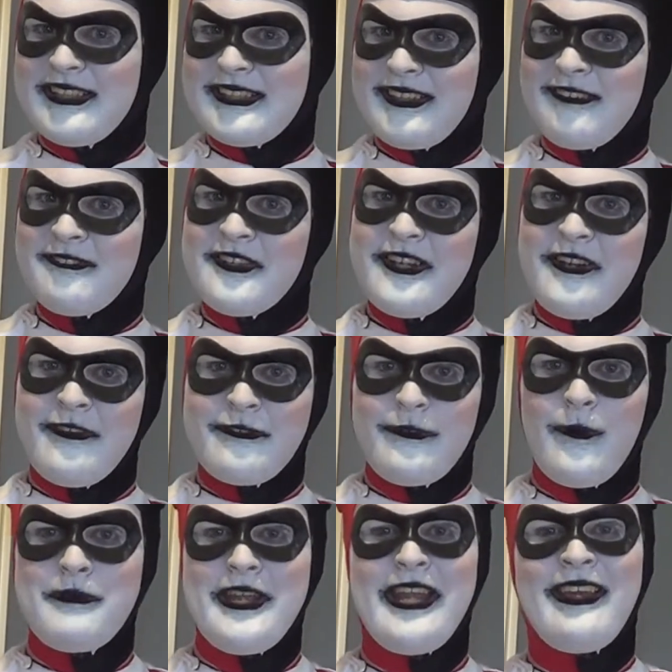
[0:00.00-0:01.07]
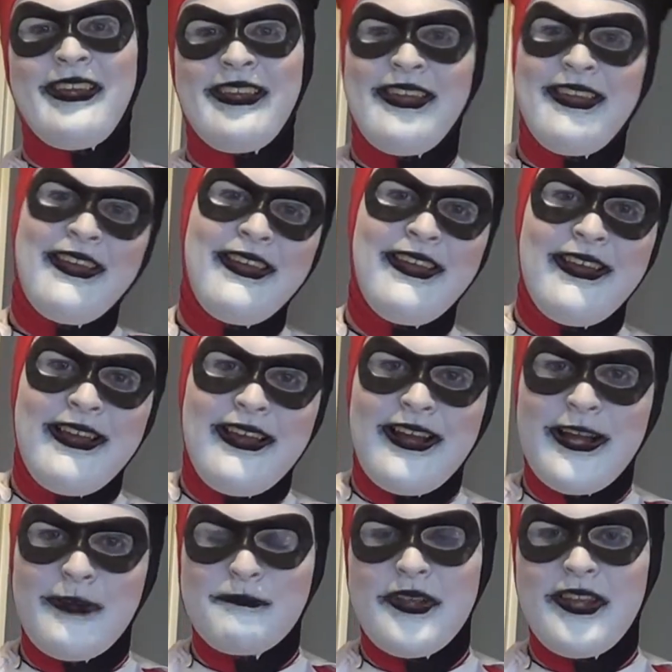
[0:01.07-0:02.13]
this little video for me.
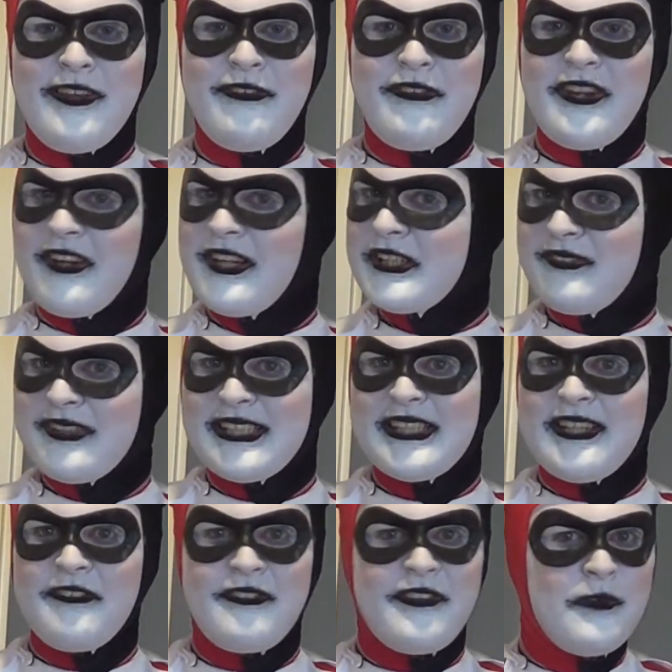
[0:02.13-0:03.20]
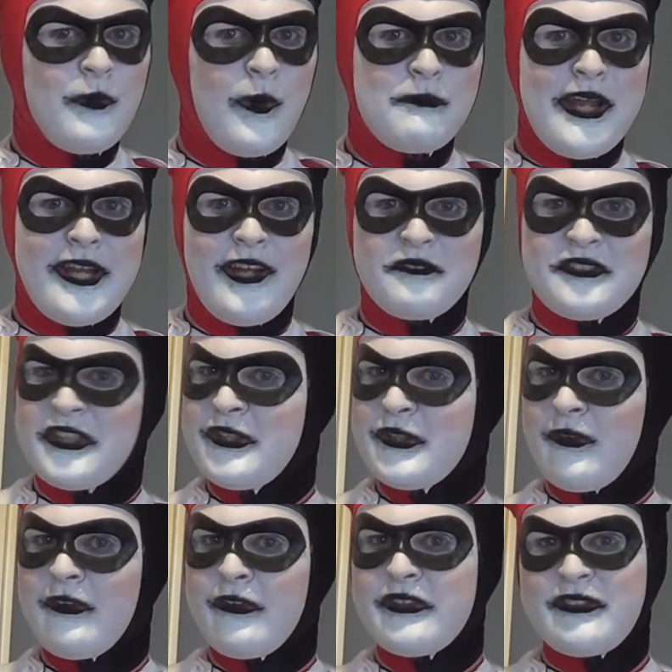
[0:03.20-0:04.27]
Um, if you guys want to see a few more makeup
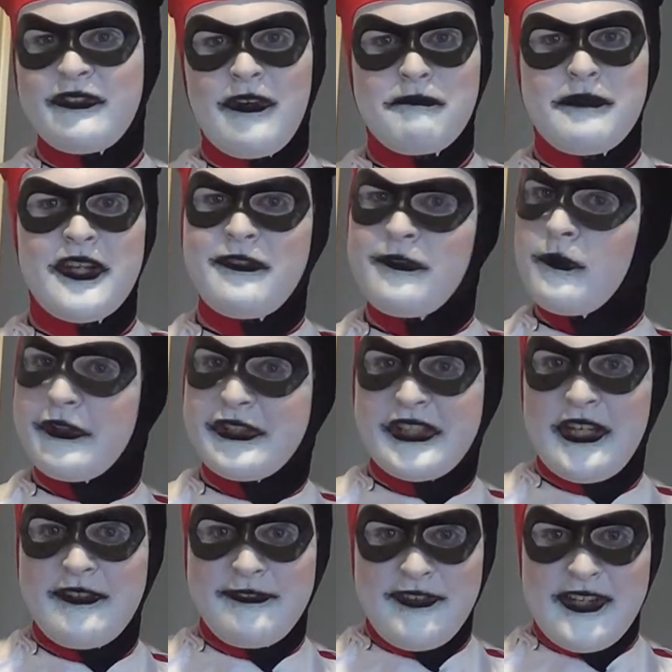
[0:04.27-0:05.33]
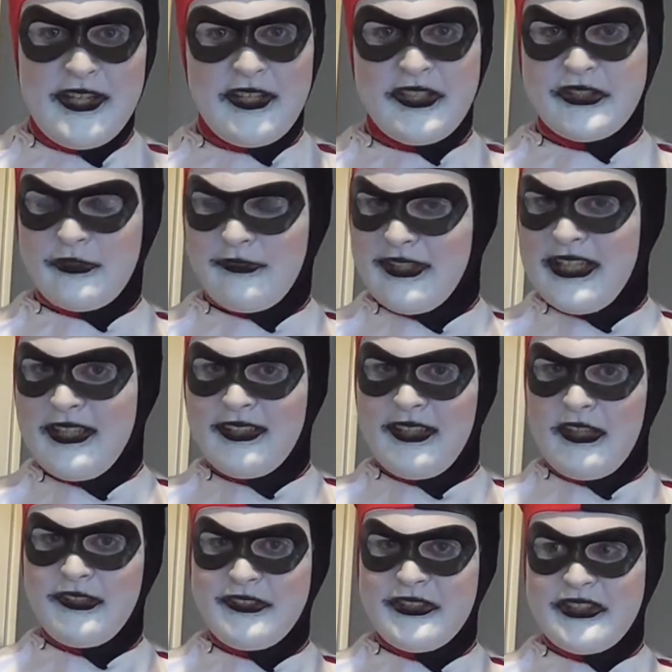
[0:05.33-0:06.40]
tutorials from me for, say, Phoenix or any
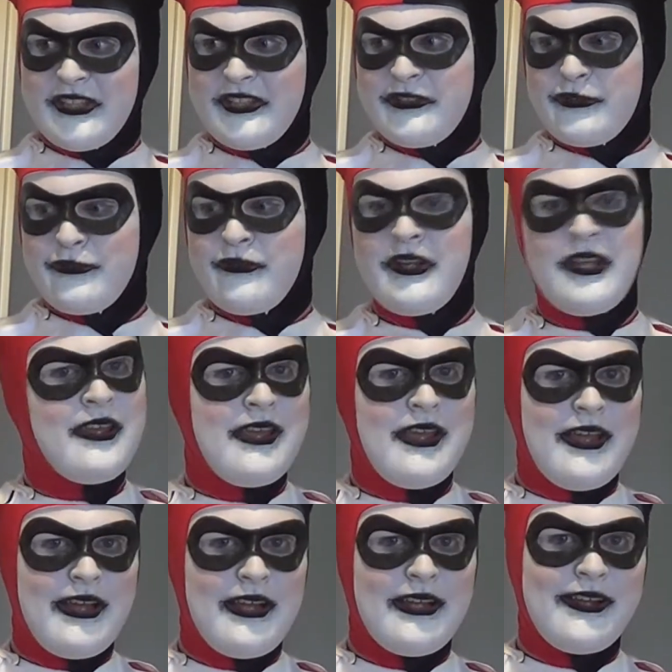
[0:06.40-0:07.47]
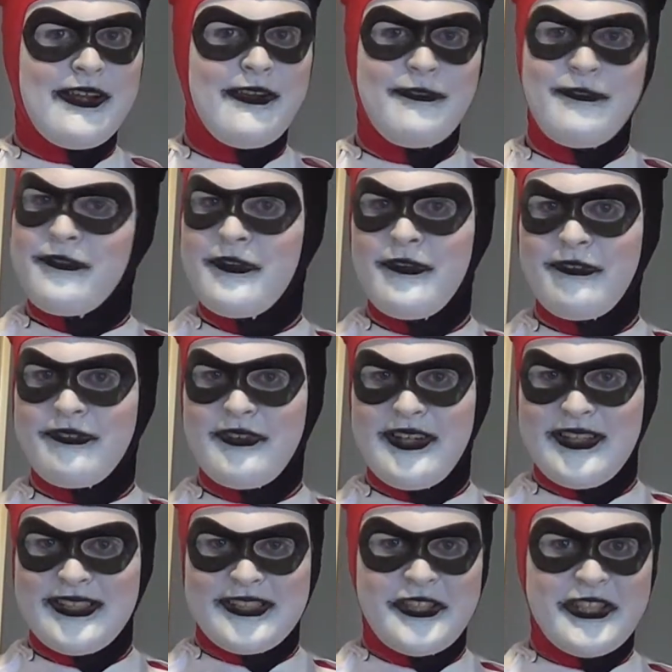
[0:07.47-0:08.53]
other characters I do, uh, feel
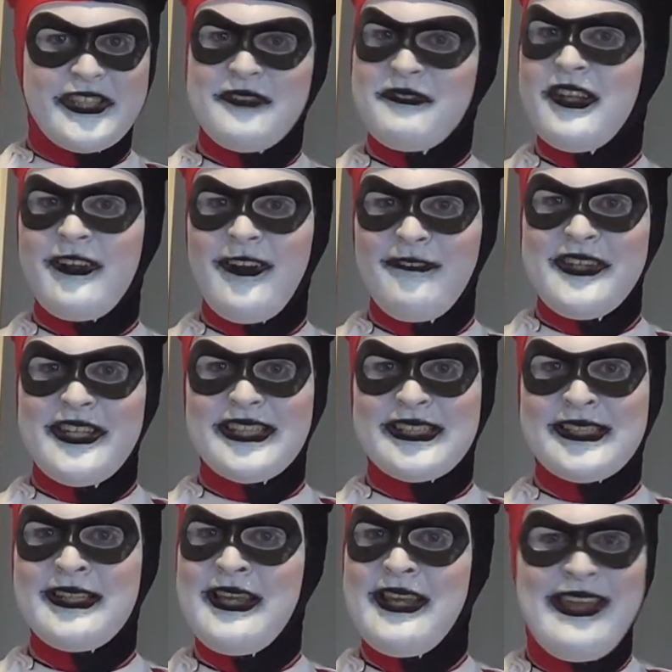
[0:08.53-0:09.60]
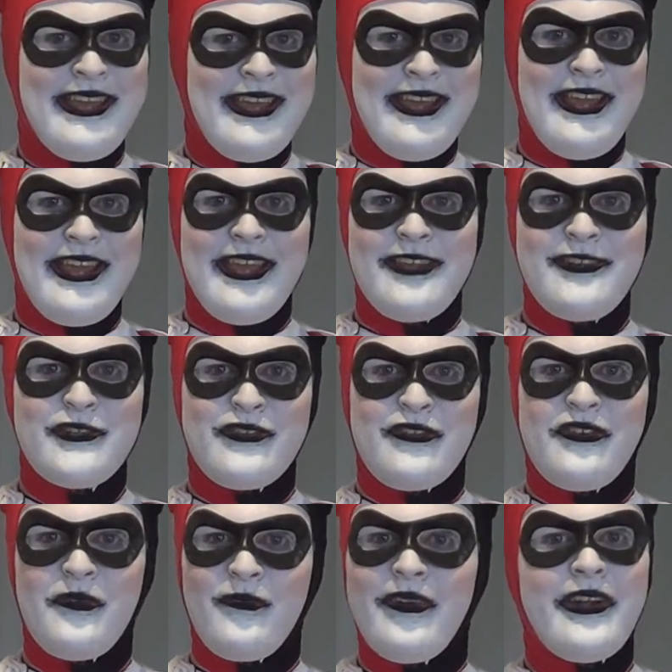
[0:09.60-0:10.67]
free to suggest them in the comments. And
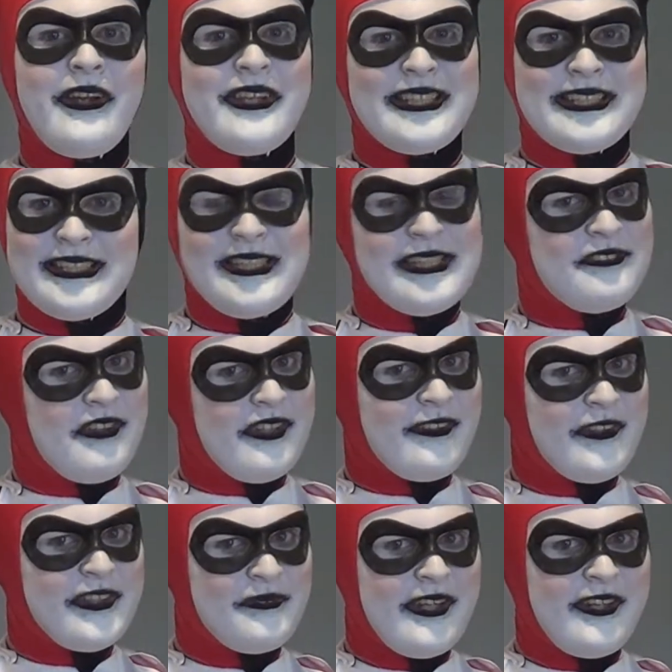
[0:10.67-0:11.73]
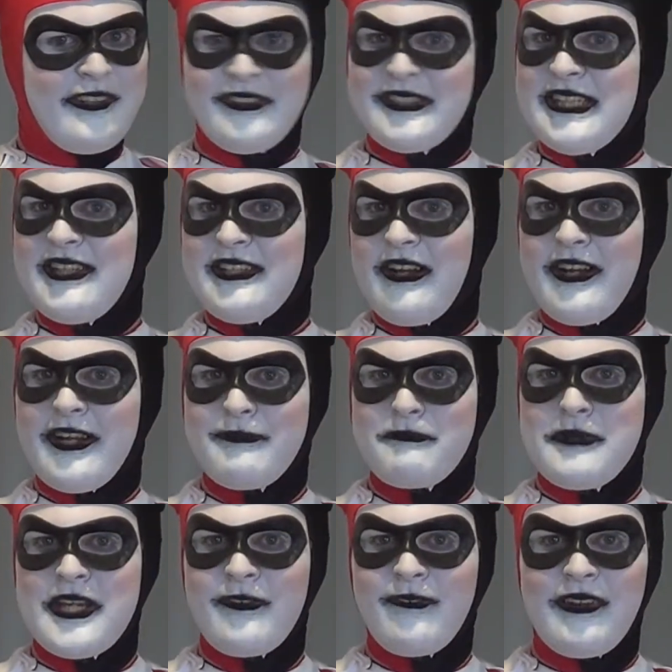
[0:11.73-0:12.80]
if you want to see some other cosplay content,
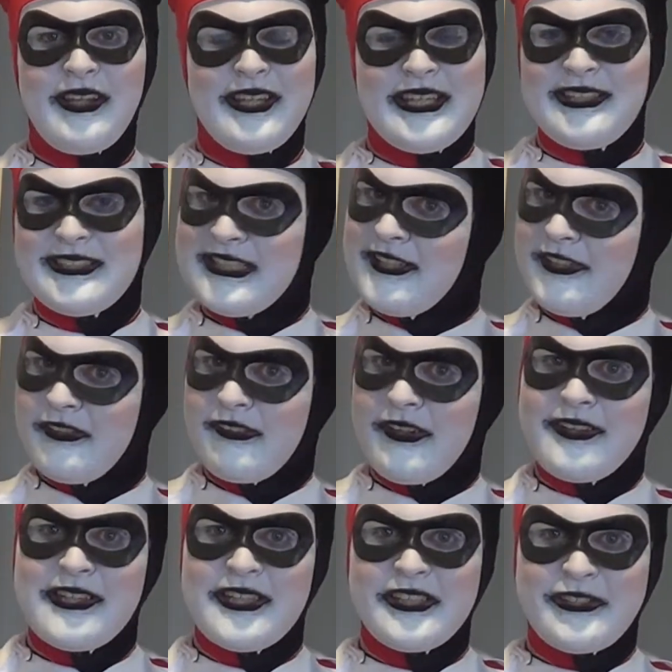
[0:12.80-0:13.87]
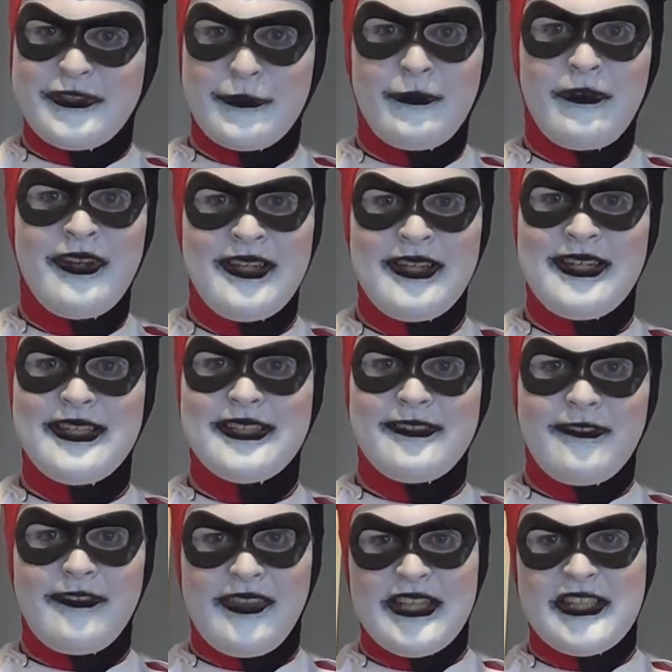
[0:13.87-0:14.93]
I'd be really keen to hear your ideas too.
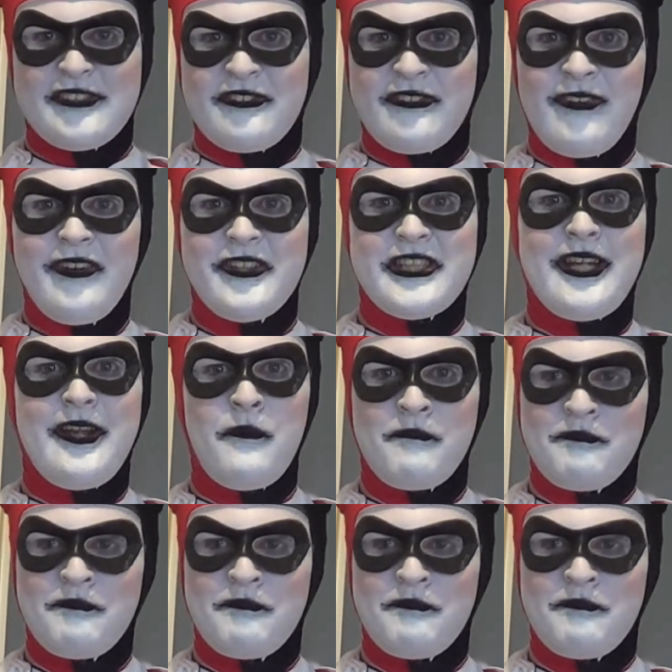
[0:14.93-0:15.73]
So thanks for watching.